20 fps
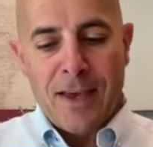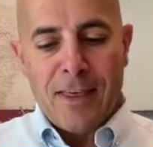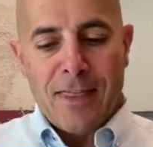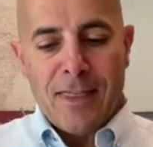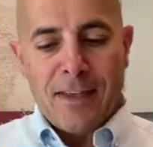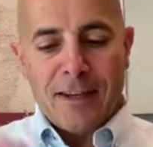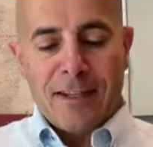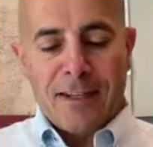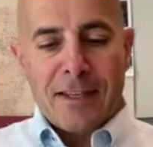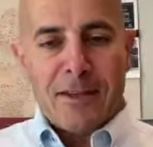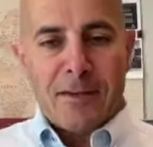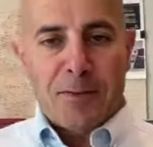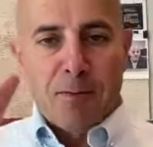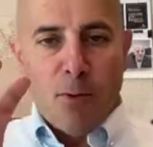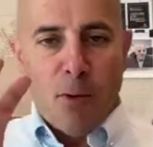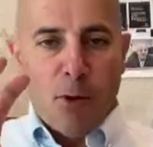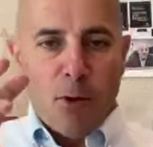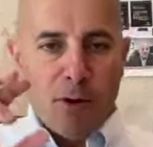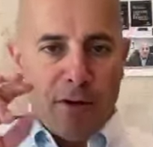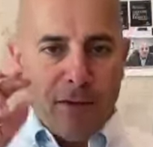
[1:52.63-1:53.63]
There's a
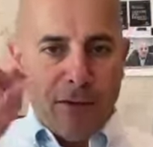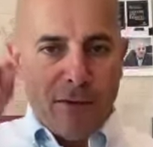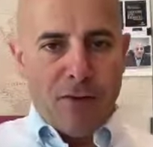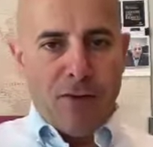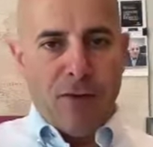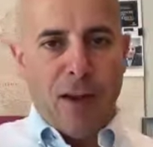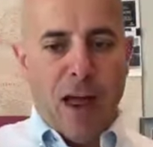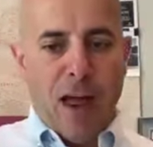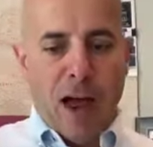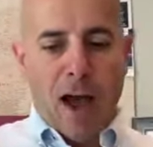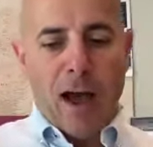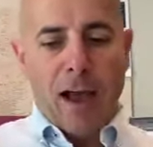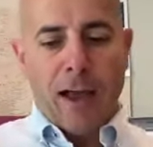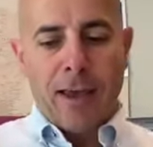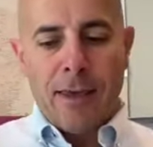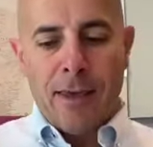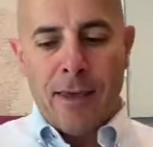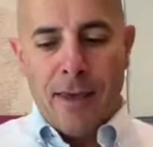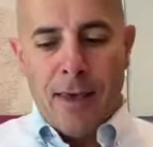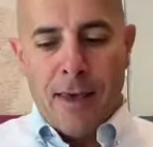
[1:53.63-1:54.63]
small
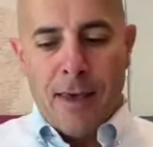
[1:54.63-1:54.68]
fly